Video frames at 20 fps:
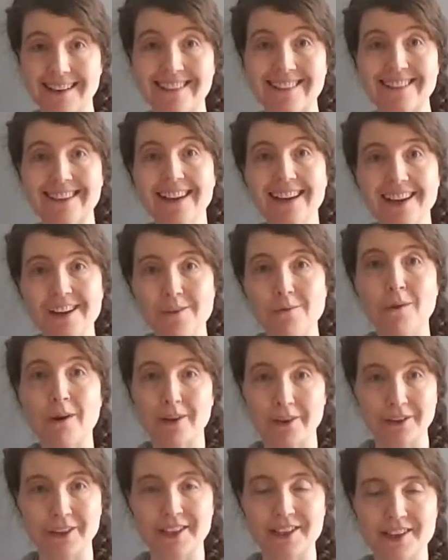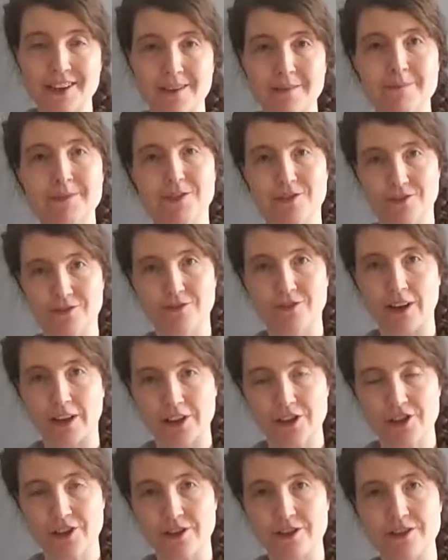get wattle and daub
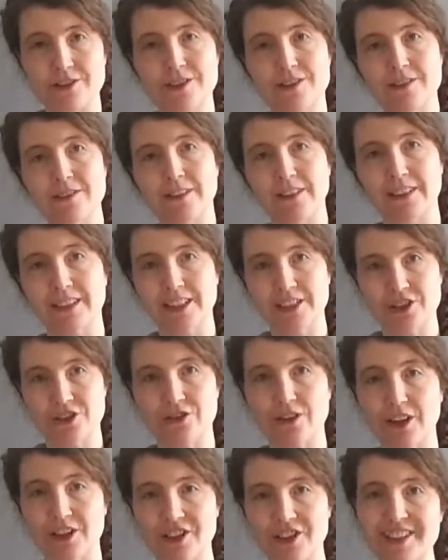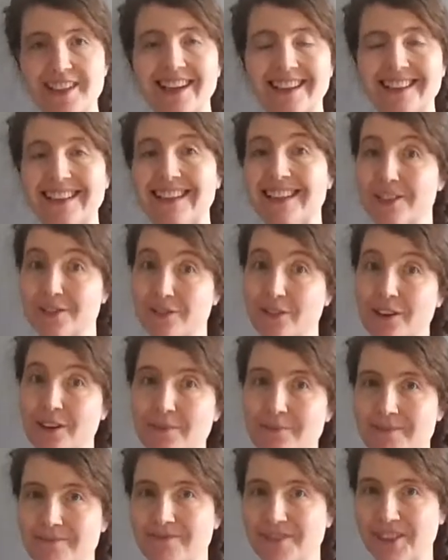structures, the construction techniques
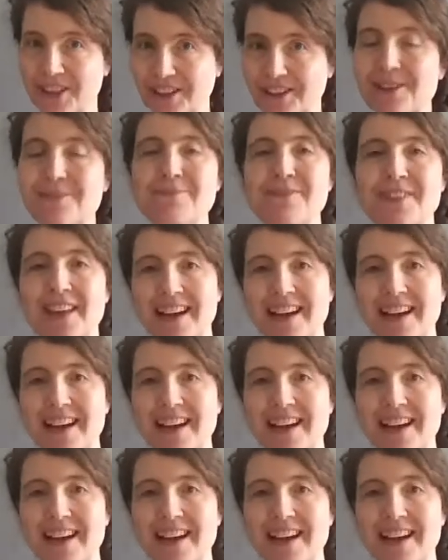from Europe.